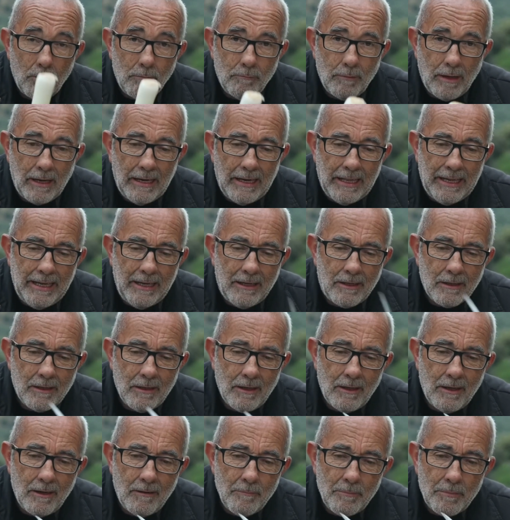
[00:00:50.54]
my leek
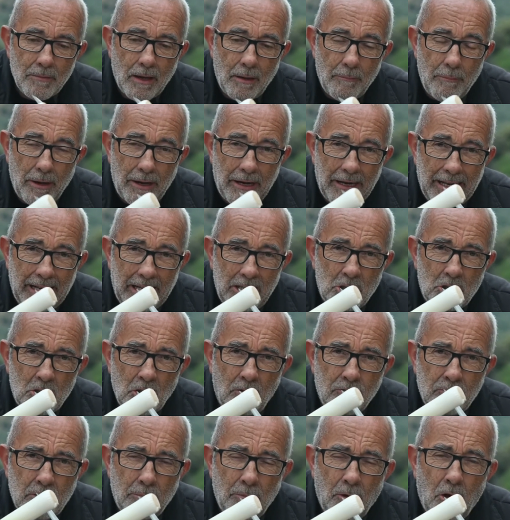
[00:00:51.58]
about an inch
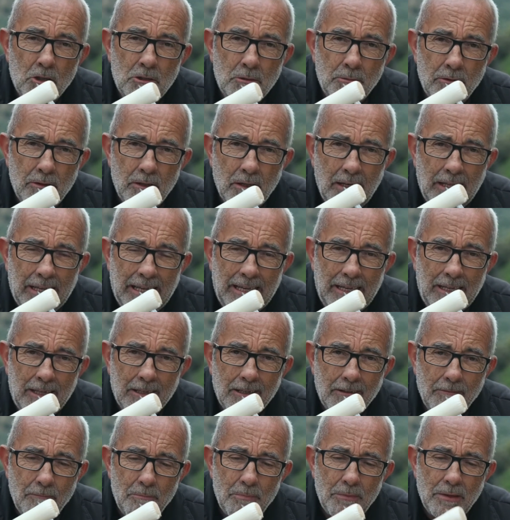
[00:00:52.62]
off the bottom of the
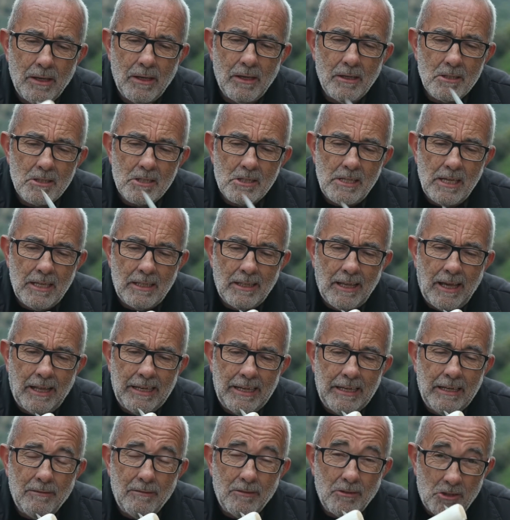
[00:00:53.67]
leek stick
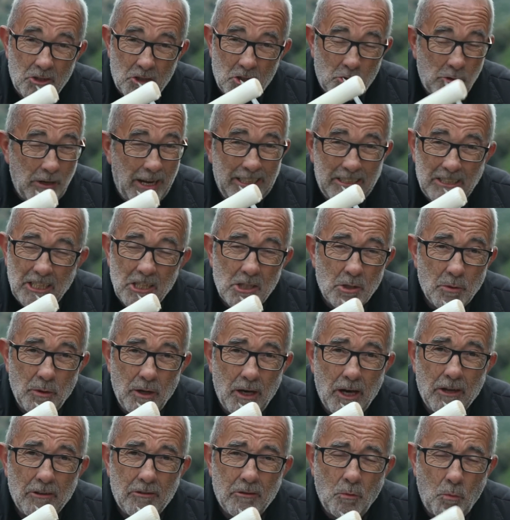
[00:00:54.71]
that in straight
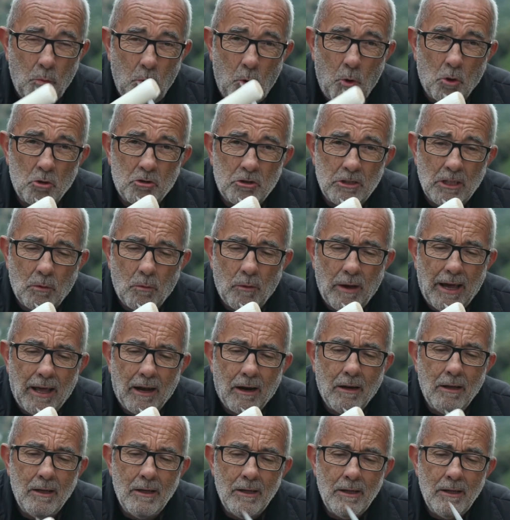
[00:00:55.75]
into earth water it
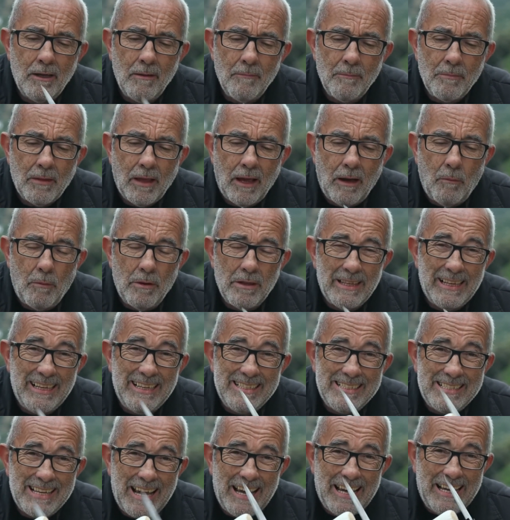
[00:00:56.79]
well and
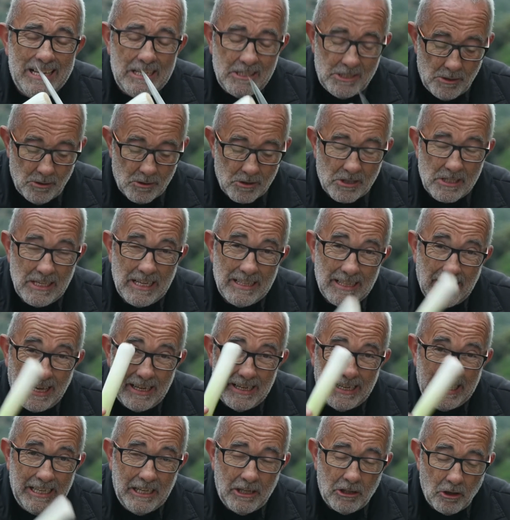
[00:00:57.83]
within days you'll see
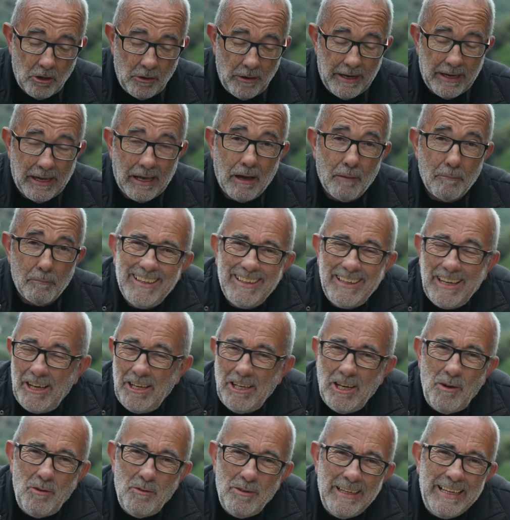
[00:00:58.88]
that leek growing up. Now you
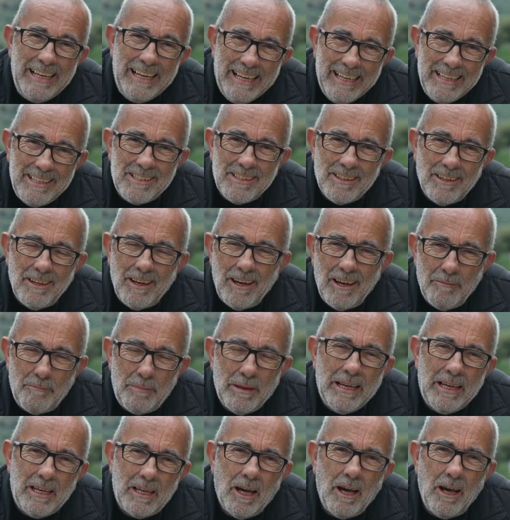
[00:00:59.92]
don't need a
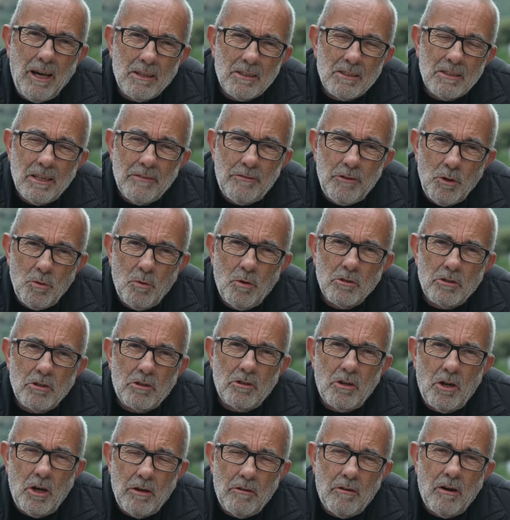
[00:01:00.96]
big garden if you want to
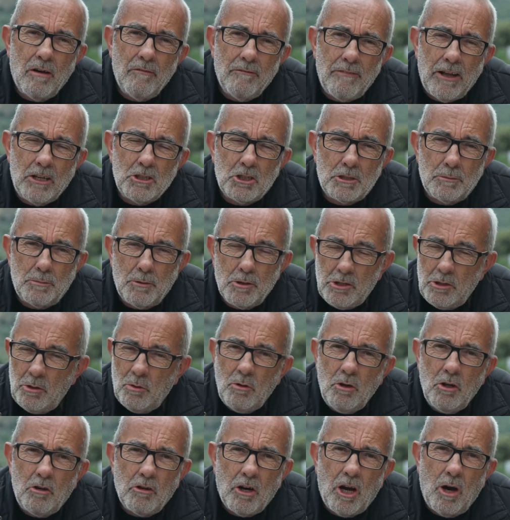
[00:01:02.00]
grow your own vegetables. You
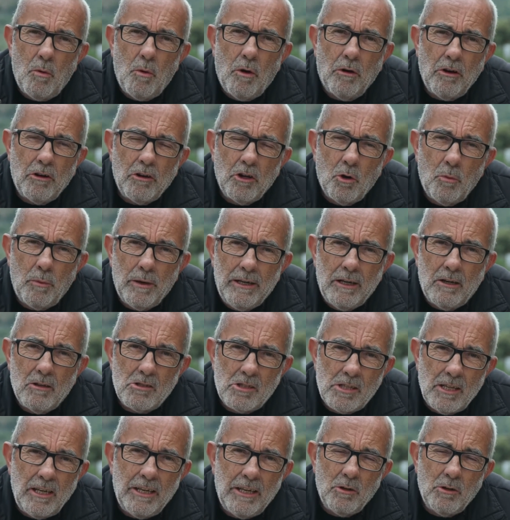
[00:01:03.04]
can grow one on your
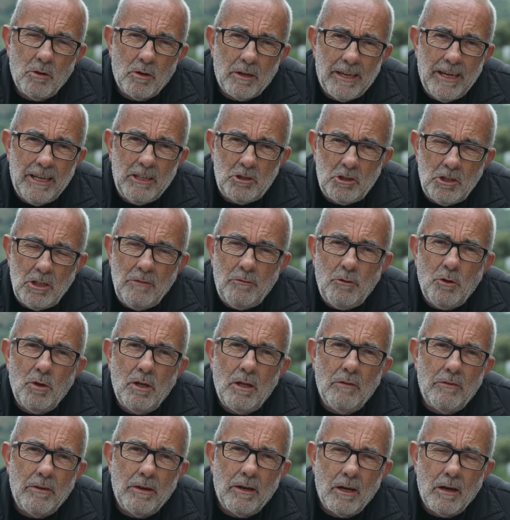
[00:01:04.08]
windowsill kitchen if you
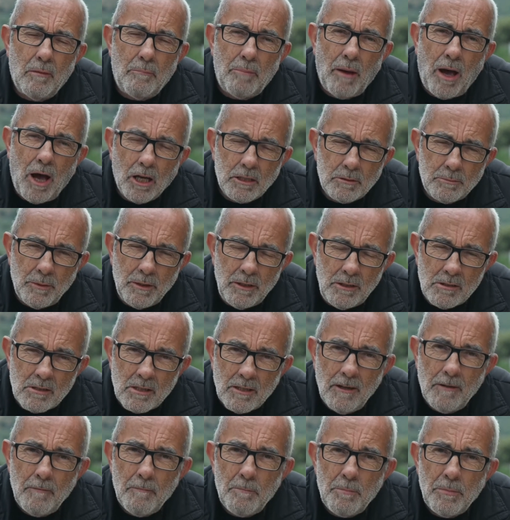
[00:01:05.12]
live in an apartment.
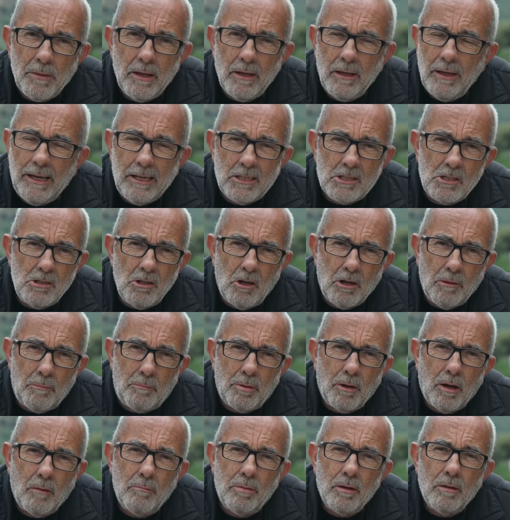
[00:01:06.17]
It's not a
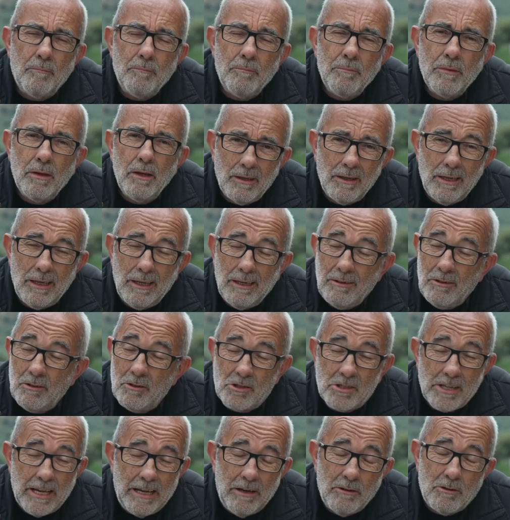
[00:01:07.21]
problem. You
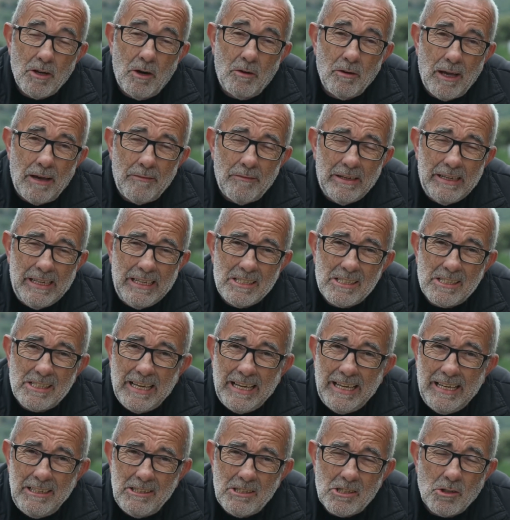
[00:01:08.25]
say you don't have any
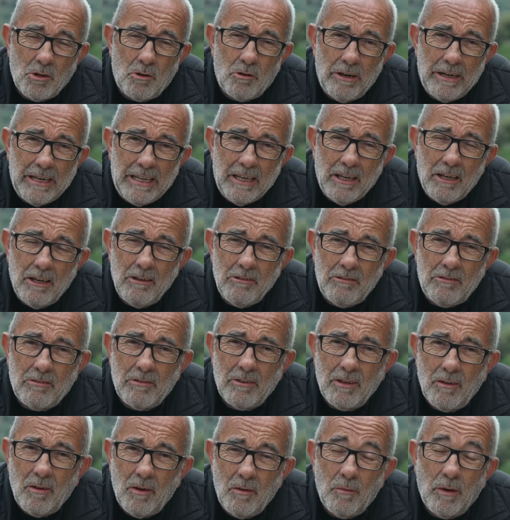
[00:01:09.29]
seeds or any earth.
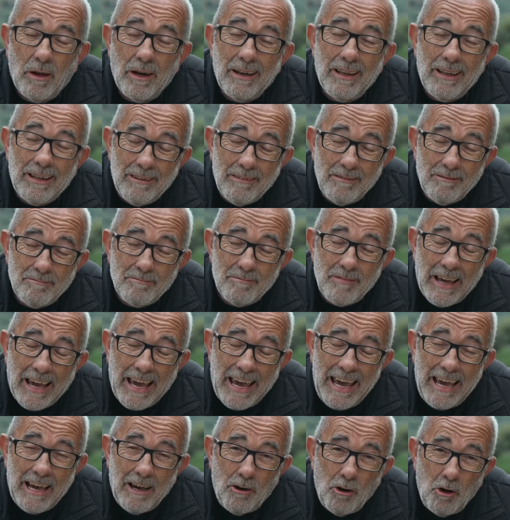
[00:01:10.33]
Well,
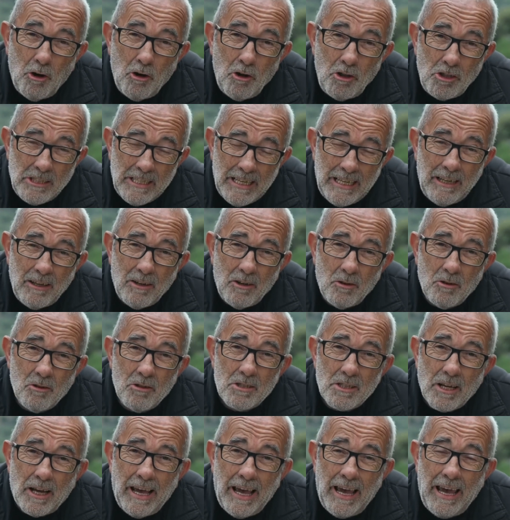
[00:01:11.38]
Herr Aldi and
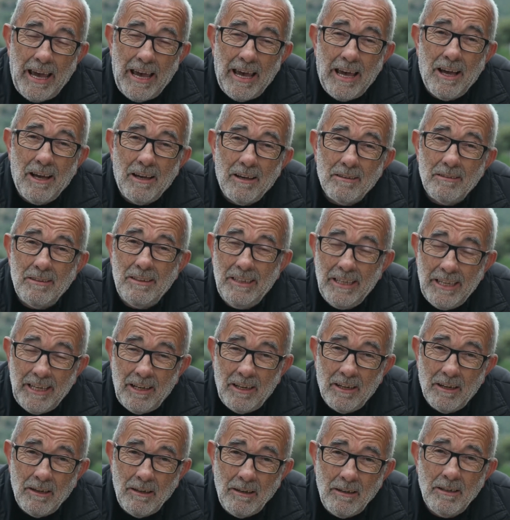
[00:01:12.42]
Herr
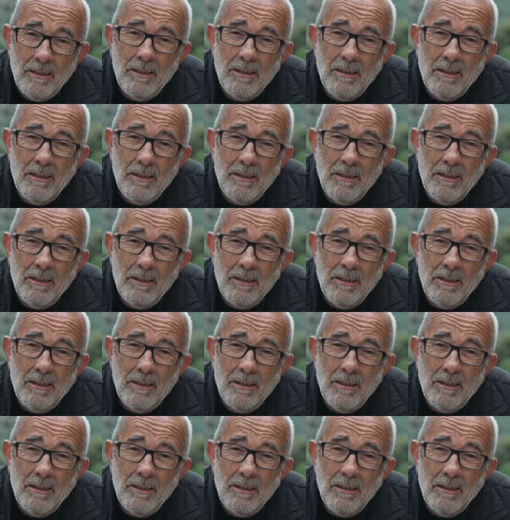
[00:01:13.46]
Lidl